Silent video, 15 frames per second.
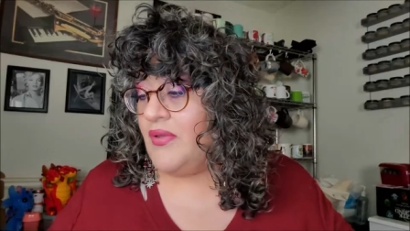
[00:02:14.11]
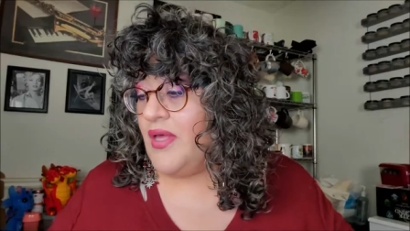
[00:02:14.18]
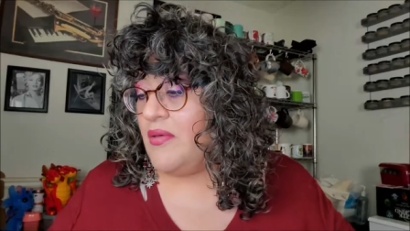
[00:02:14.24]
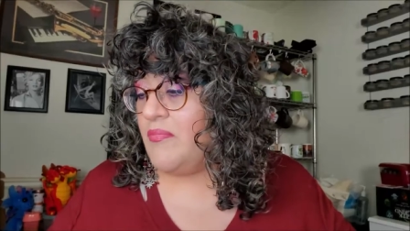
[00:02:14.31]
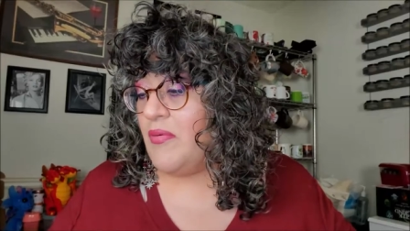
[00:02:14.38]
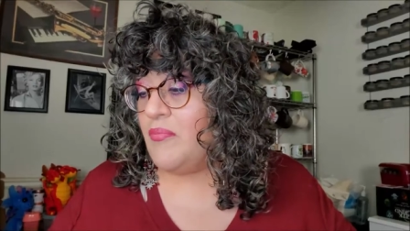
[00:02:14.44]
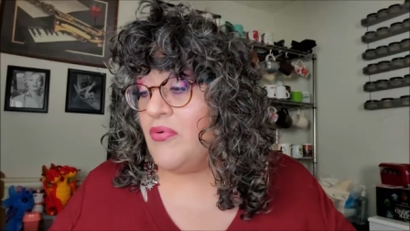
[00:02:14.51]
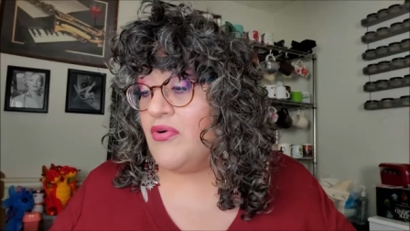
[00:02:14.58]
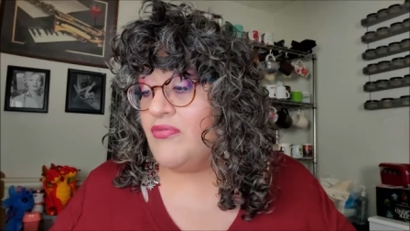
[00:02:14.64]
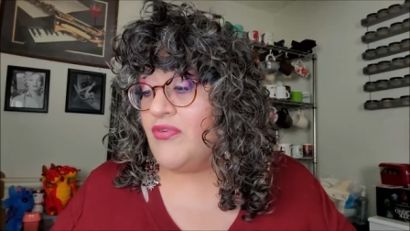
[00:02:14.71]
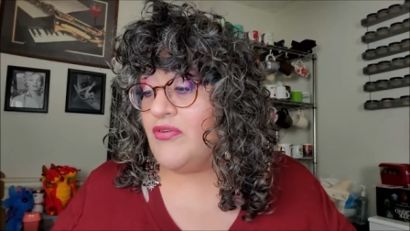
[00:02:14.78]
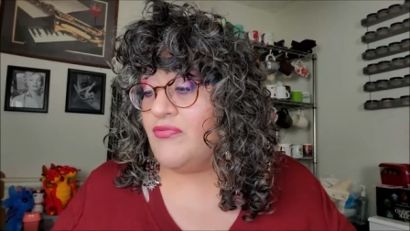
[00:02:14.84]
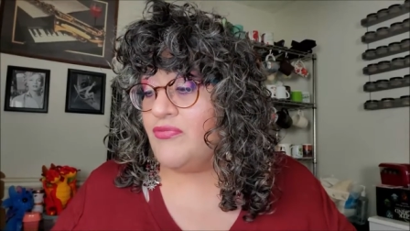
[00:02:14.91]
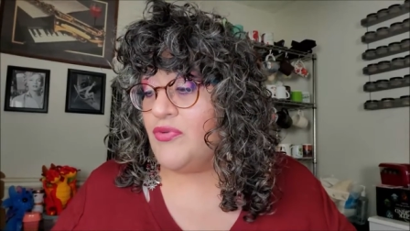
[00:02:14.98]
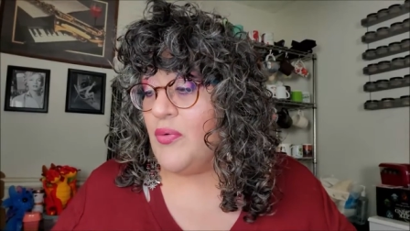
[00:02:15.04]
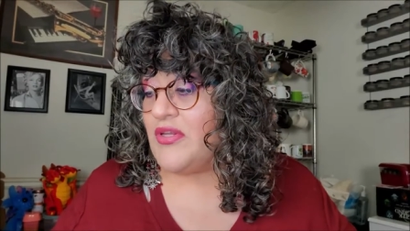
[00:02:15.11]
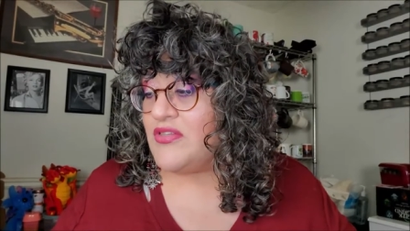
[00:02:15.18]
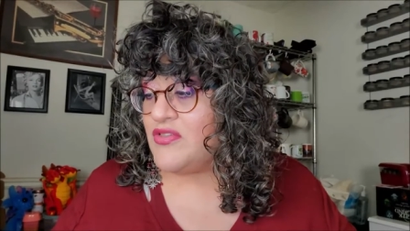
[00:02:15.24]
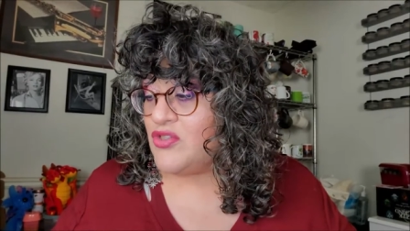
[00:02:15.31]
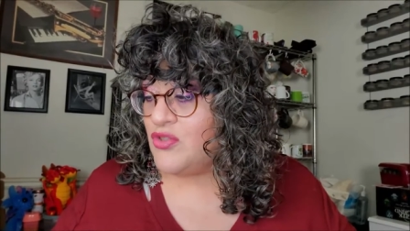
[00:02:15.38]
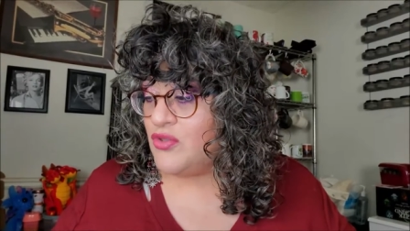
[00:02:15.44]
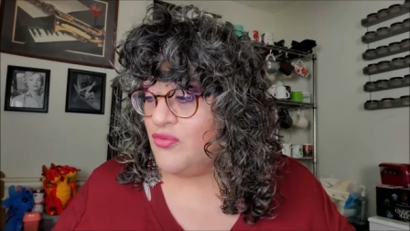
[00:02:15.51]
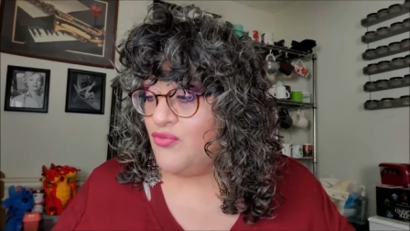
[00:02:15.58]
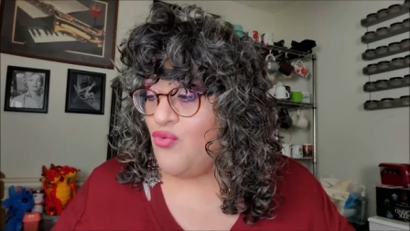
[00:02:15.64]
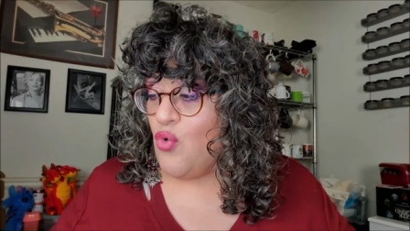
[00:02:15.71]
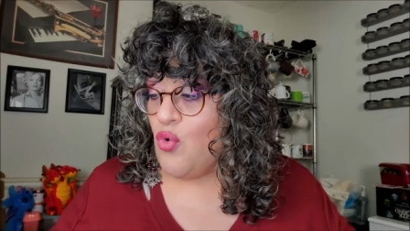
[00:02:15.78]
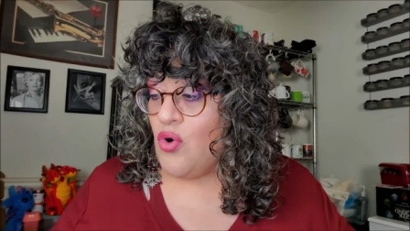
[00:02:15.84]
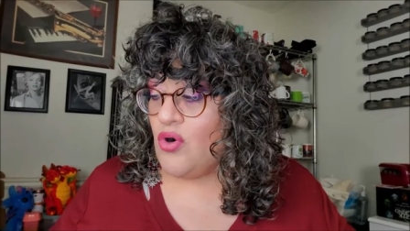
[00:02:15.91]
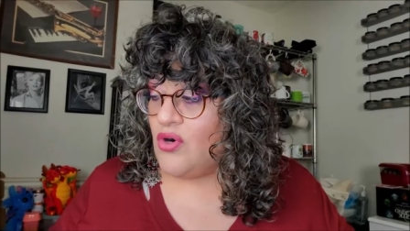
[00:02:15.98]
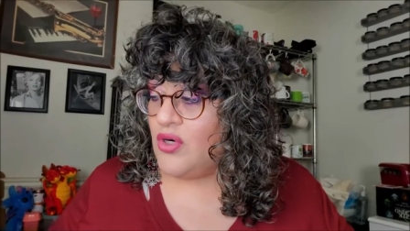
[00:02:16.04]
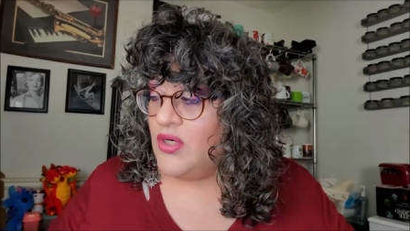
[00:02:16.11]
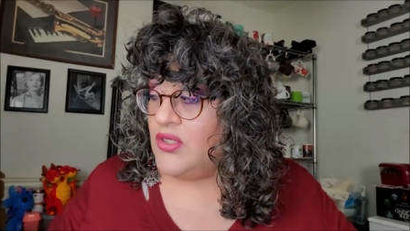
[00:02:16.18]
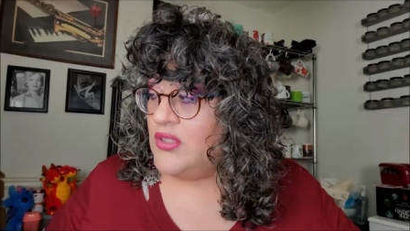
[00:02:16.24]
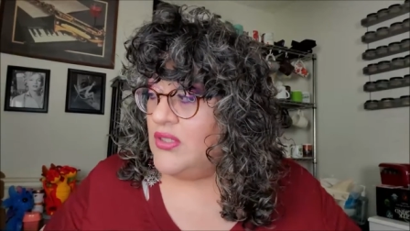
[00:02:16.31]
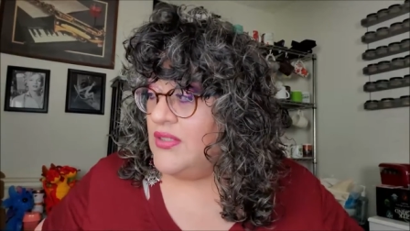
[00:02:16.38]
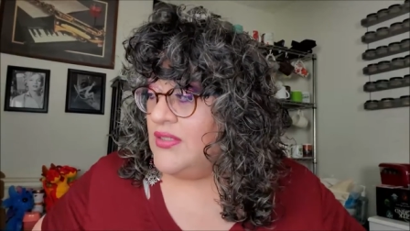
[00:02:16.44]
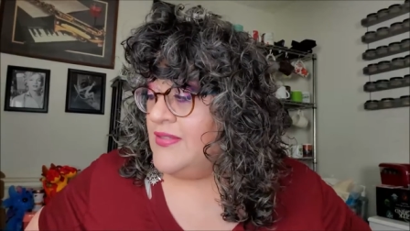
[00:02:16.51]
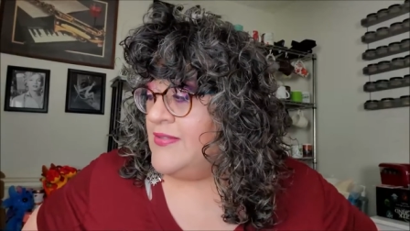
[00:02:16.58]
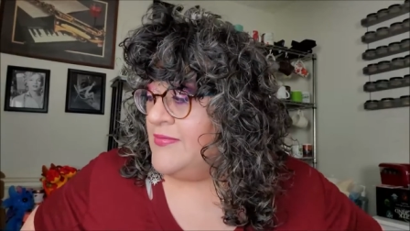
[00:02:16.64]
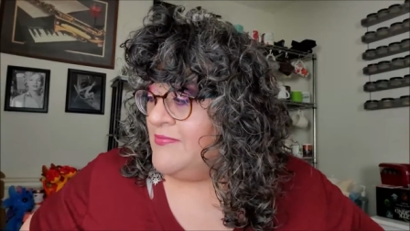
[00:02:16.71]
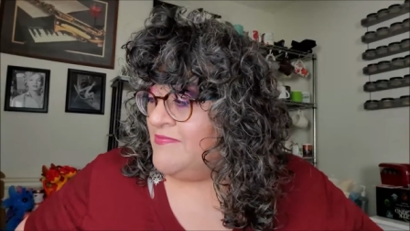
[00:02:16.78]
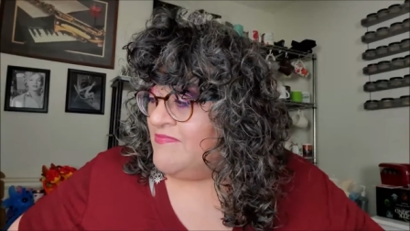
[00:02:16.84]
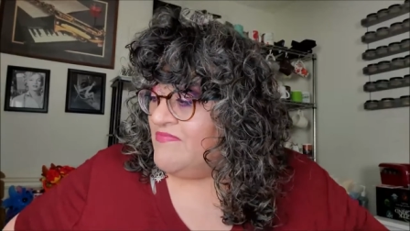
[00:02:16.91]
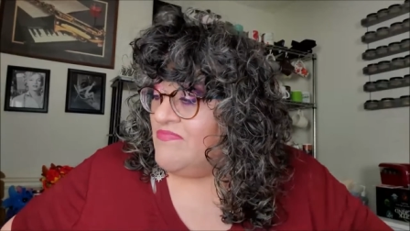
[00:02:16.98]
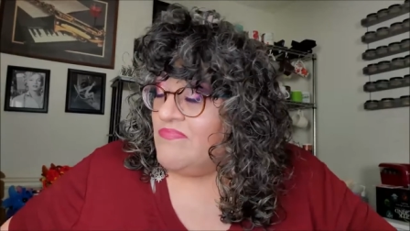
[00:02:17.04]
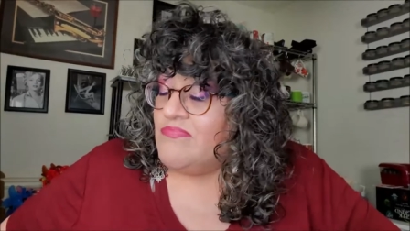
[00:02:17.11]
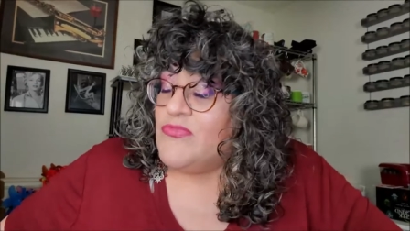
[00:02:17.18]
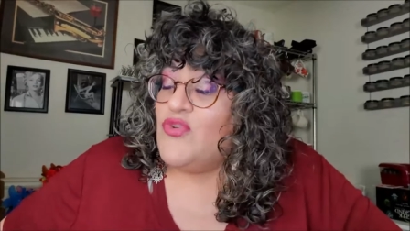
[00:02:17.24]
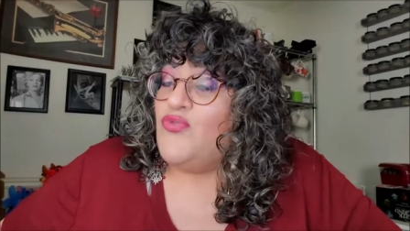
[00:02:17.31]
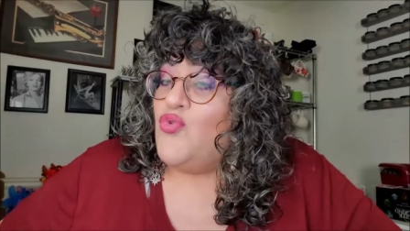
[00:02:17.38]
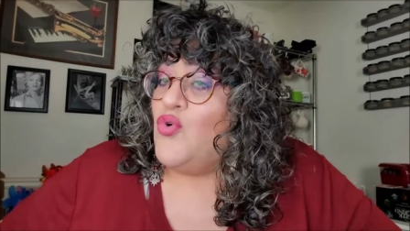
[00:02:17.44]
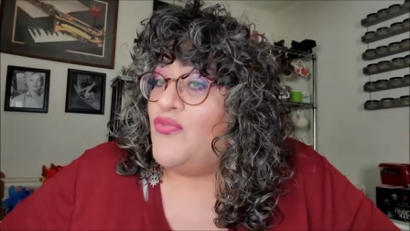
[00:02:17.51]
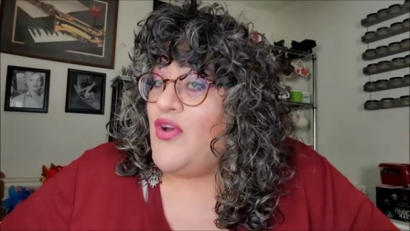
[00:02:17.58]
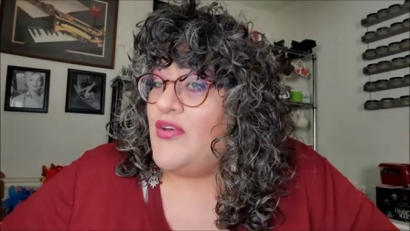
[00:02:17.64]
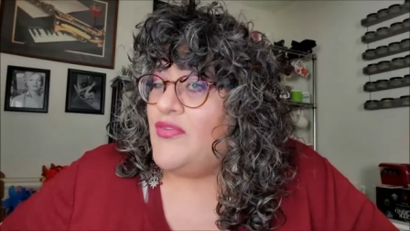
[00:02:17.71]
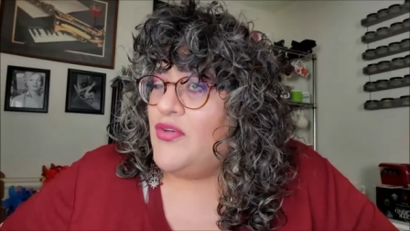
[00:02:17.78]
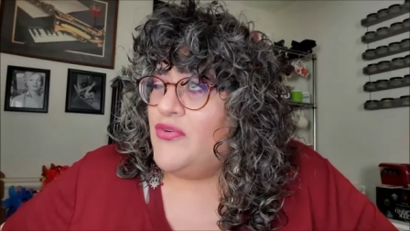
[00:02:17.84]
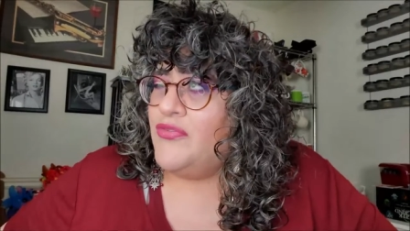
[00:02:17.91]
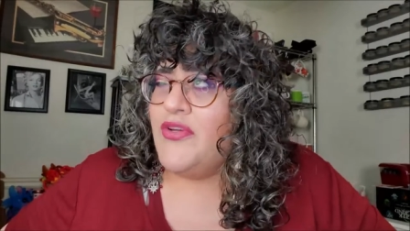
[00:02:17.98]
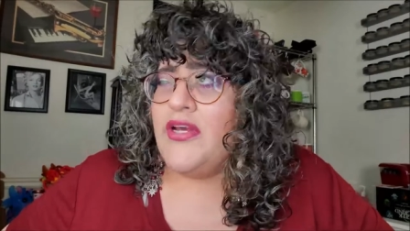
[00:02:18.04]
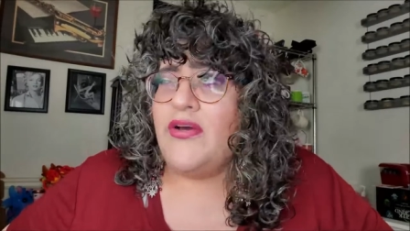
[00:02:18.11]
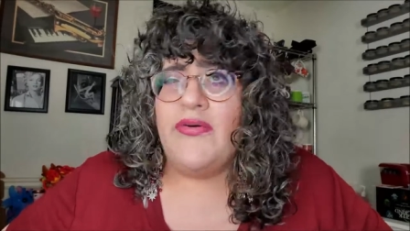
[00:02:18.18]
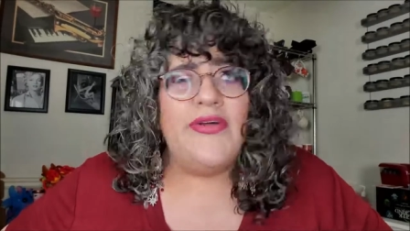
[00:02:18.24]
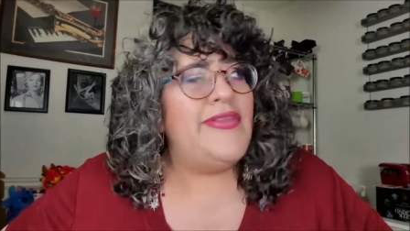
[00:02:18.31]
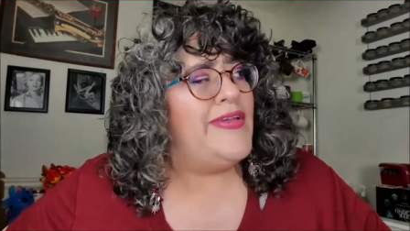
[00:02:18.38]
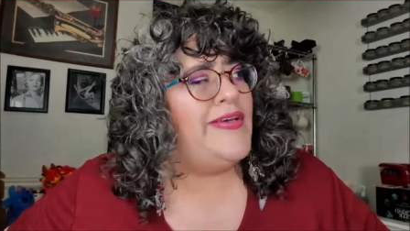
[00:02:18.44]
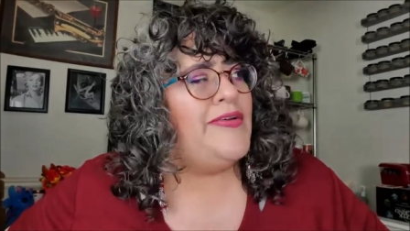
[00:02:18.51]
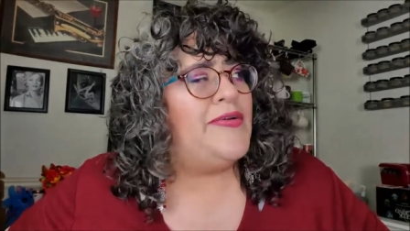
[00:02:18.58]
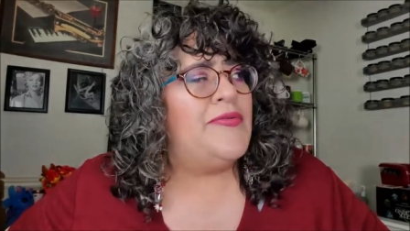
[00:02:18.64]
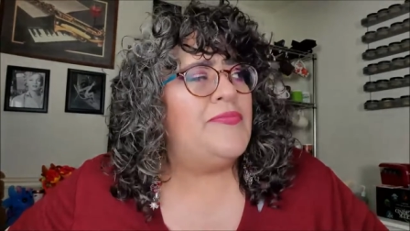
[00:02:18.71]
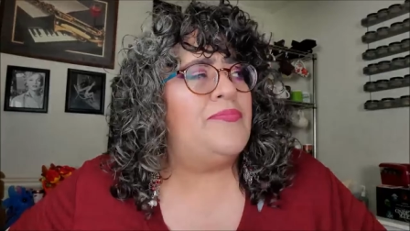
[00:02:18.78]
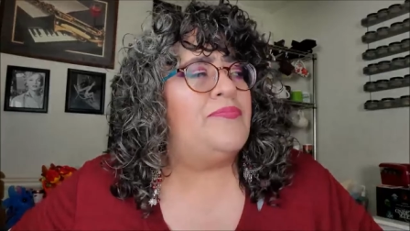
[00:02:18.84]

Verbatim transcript: a member of Influenster for four or five years now, I think.